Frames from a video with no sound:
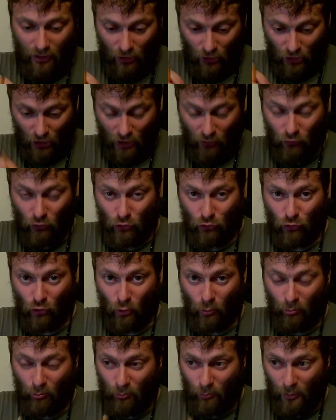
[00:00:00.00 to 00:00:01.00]
current
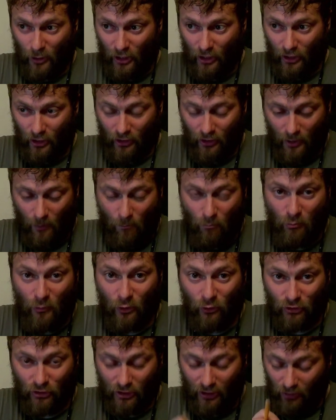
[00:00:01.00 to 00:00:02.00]
draw per
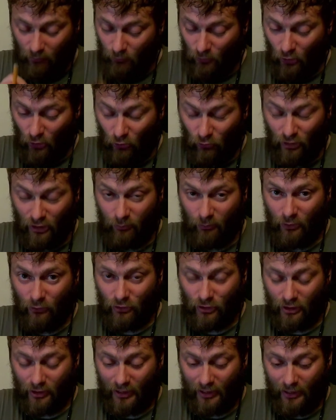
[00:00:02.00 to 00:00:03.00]
motor, and only
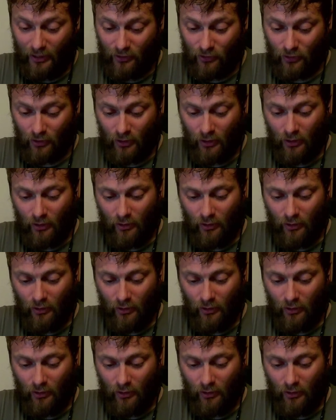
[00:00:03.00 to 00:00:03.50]
motor that is.